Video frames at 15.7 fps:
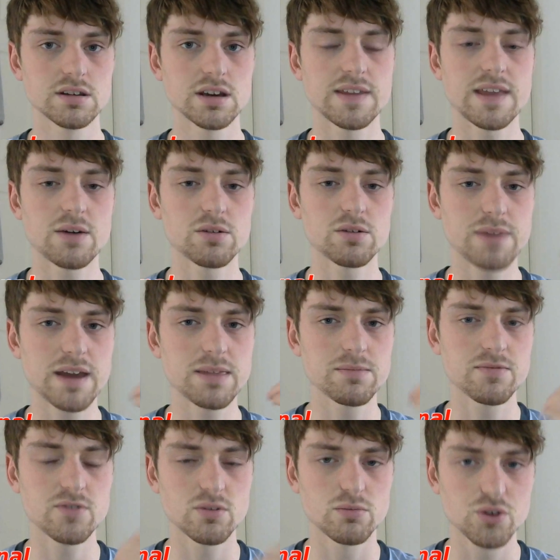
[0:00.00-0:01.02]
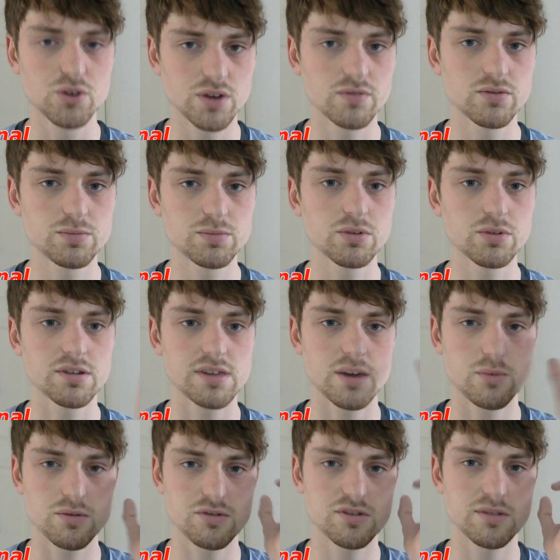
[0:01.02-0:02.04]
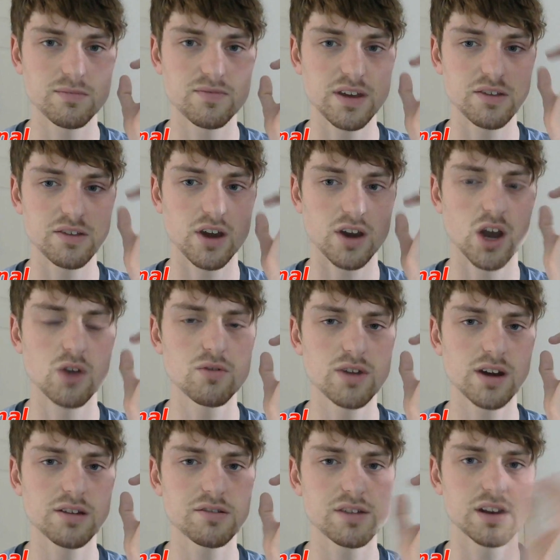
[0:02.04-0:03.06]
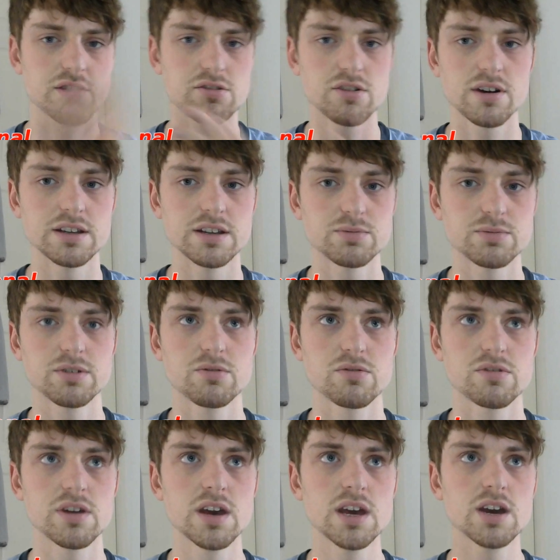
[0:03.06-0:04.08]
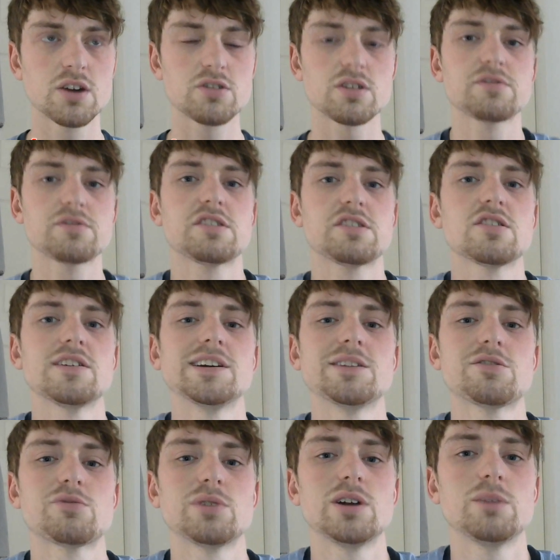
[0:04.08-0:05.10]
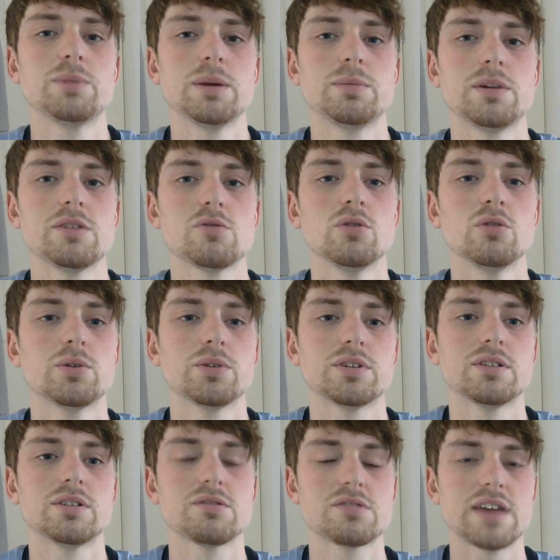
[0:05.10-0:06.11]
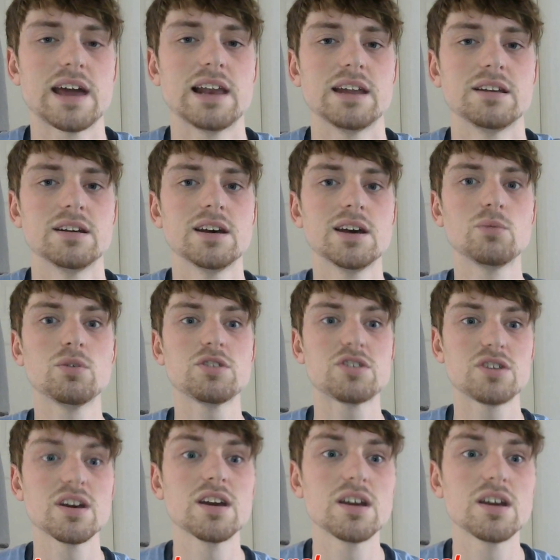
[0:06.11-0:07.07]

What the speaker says: and that would make them feel more comfortable because there was something to hone on instead of silence, because obviously silence for a lot of people is awkward and unsettling, which